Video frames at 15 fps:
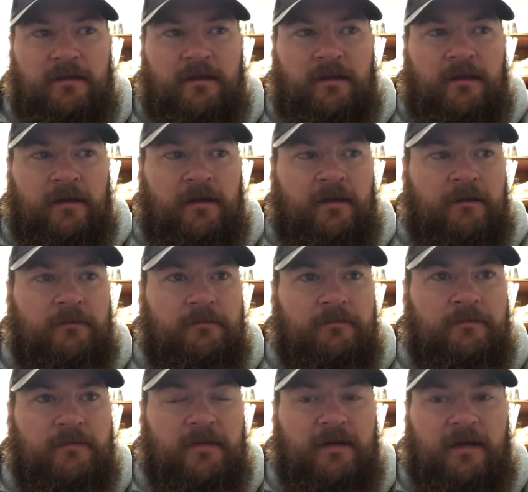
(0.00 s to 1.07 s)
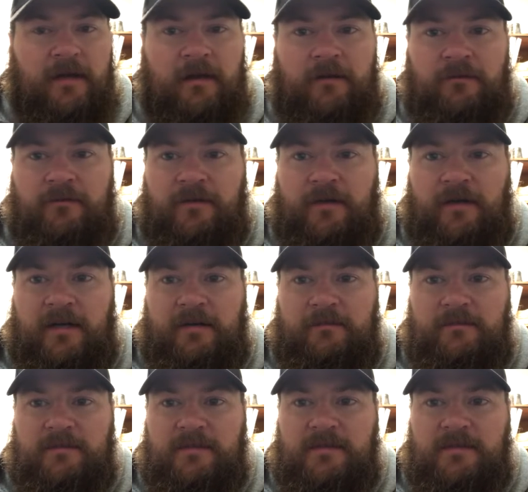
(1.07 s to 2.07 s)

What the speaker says: I don't feel like